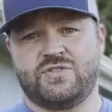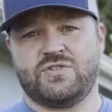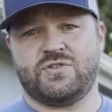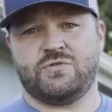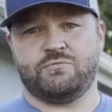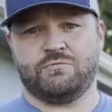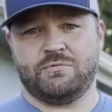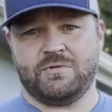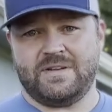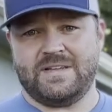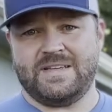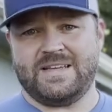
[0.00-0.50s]
to
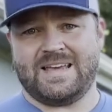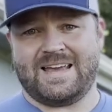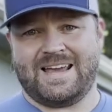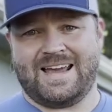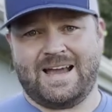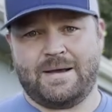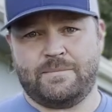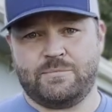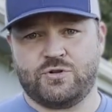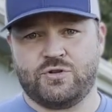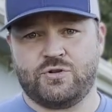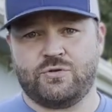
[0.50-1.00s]
really
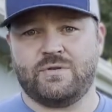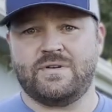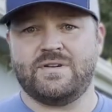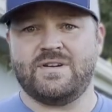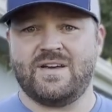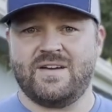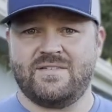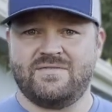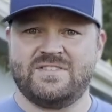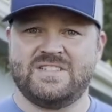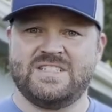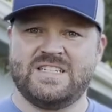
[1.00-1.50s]
capture
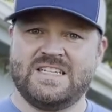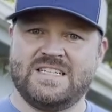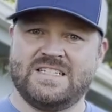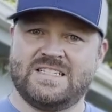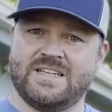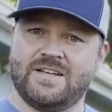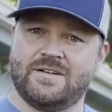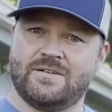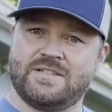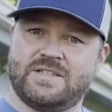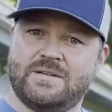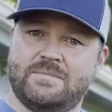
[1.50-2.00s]
enough
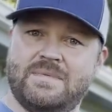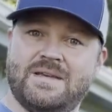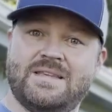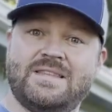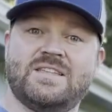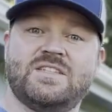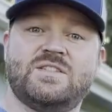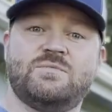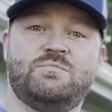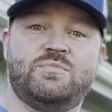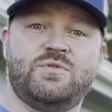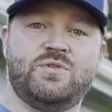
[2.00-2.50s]
detail to make
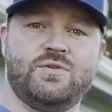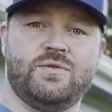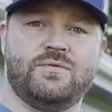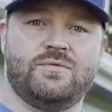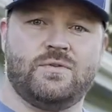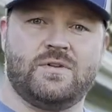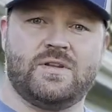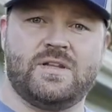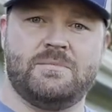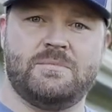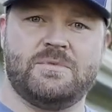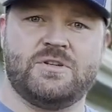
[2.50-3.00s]
these
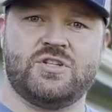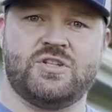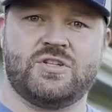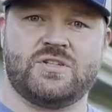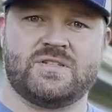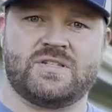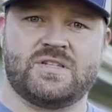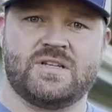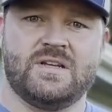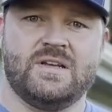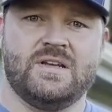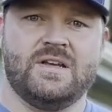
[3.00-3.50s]
beautiful
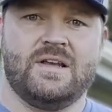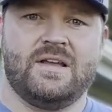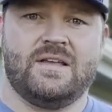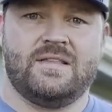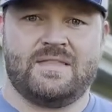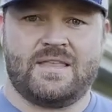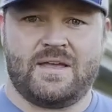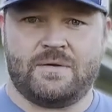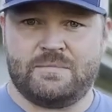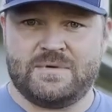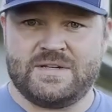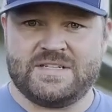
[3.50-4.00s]
images
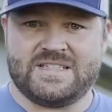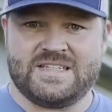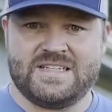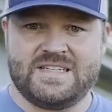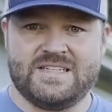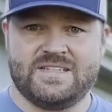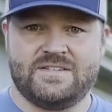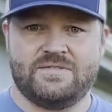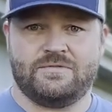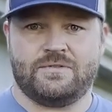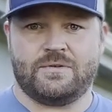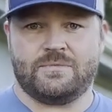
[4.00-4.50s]
that we
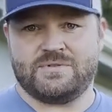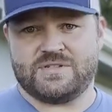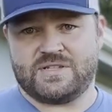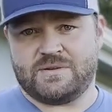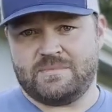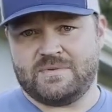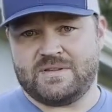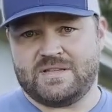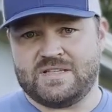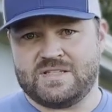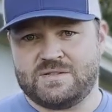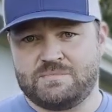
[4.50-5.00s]
see from
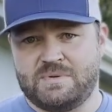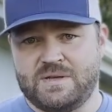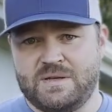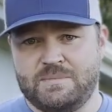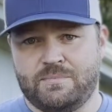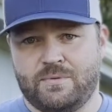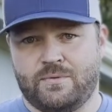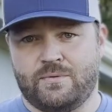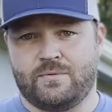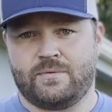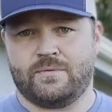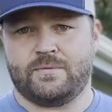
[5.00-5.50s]
some of these
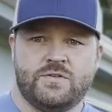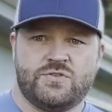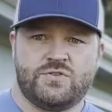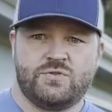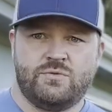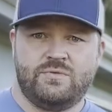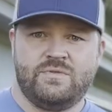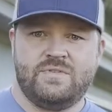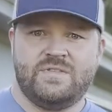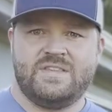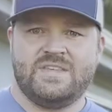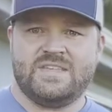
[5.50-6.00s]
people.
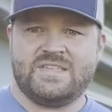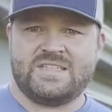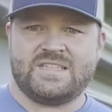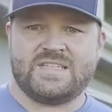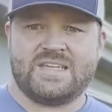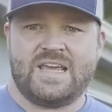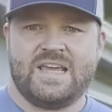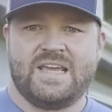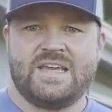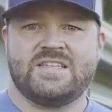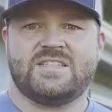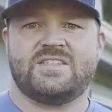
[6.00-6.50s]
So in this
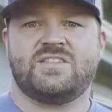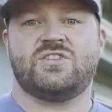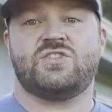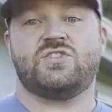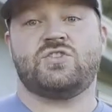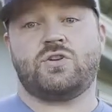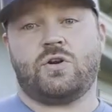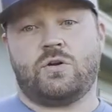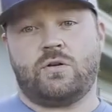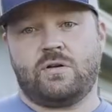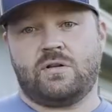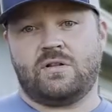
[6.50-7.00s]
case, the star